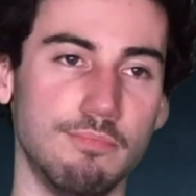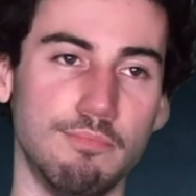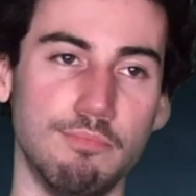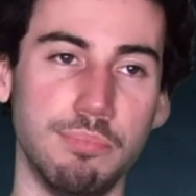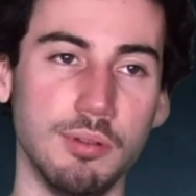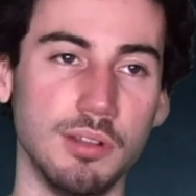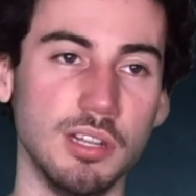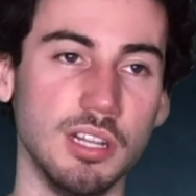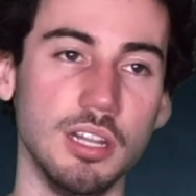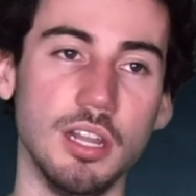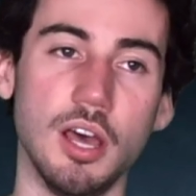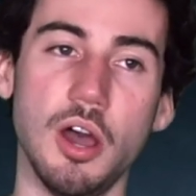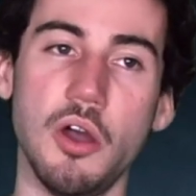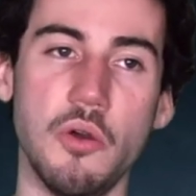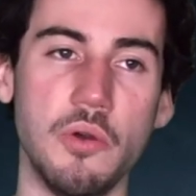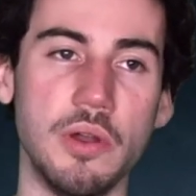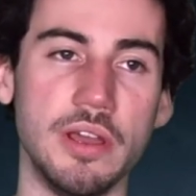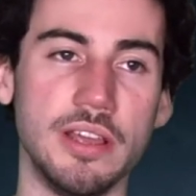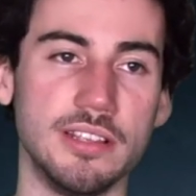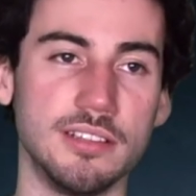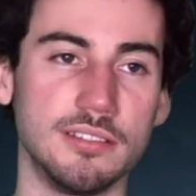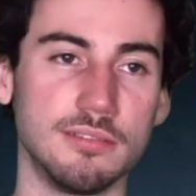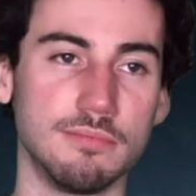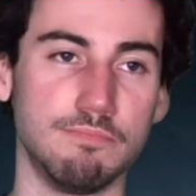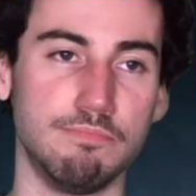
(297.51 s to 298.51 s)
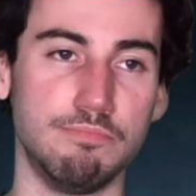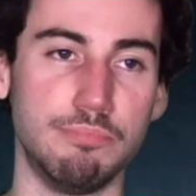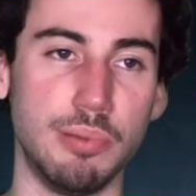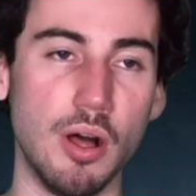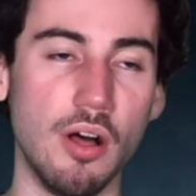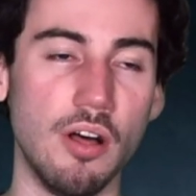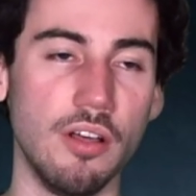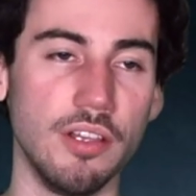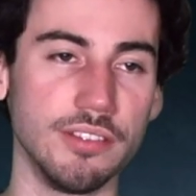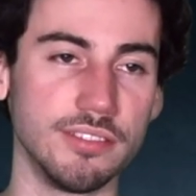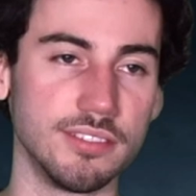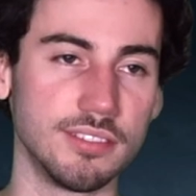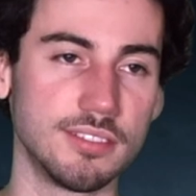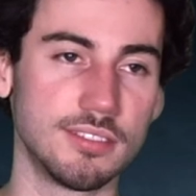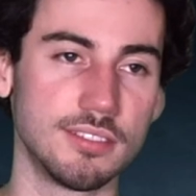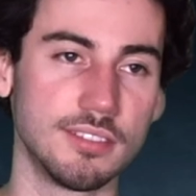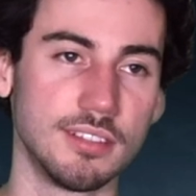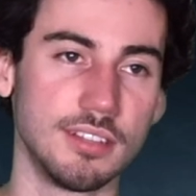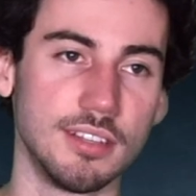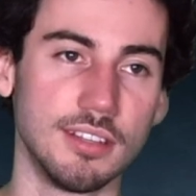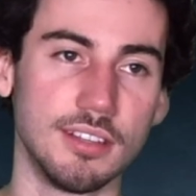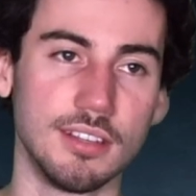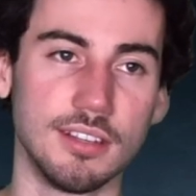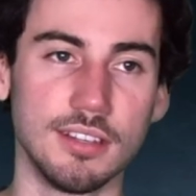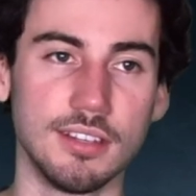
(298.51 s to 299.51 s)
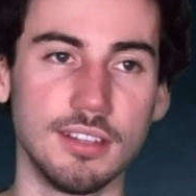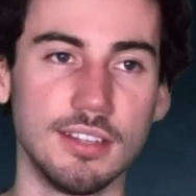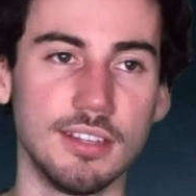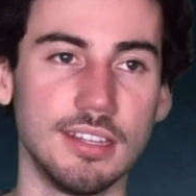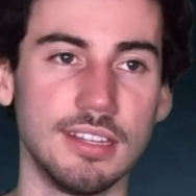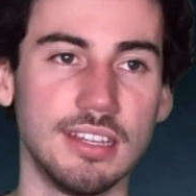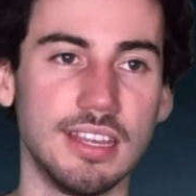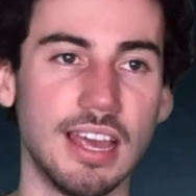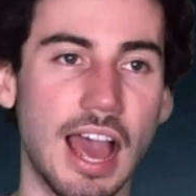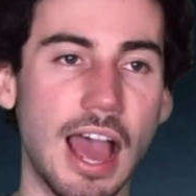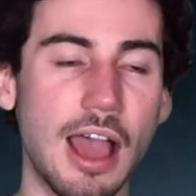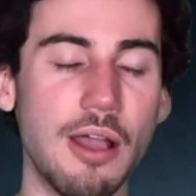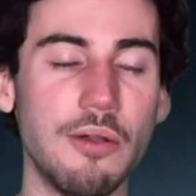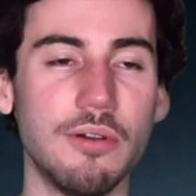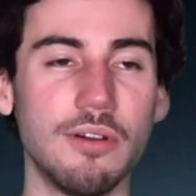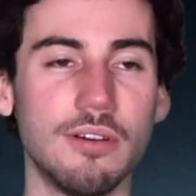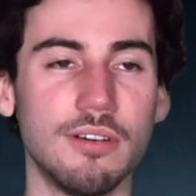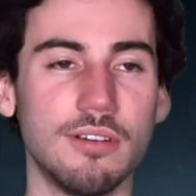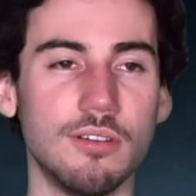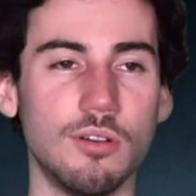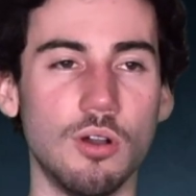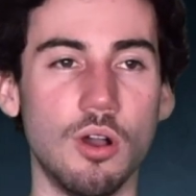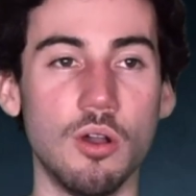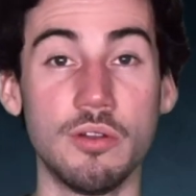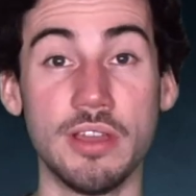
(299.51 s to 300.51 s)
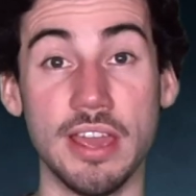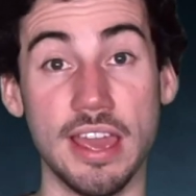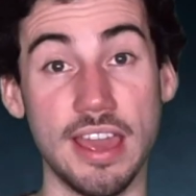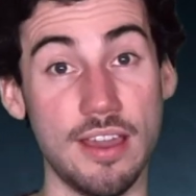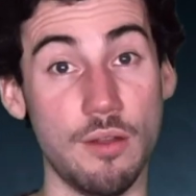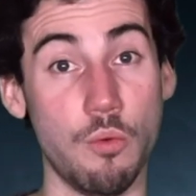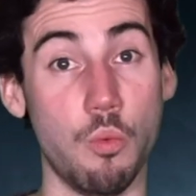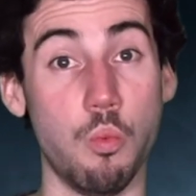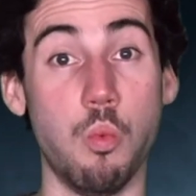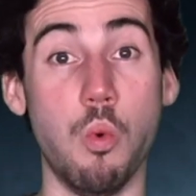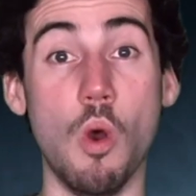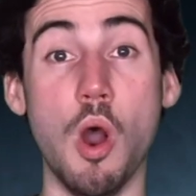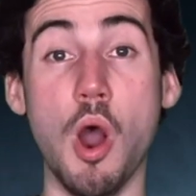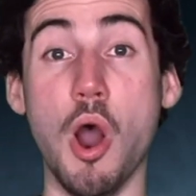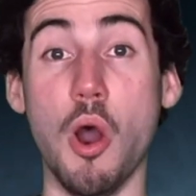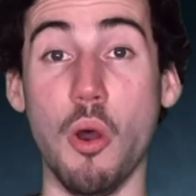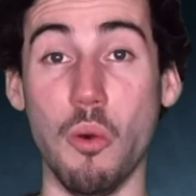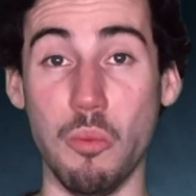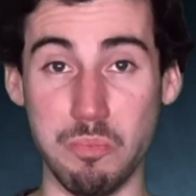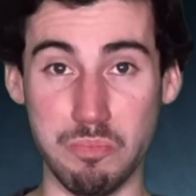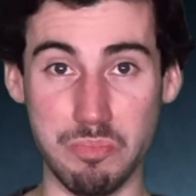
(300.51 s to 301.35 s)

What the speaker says: blow his balls Okay, whoa,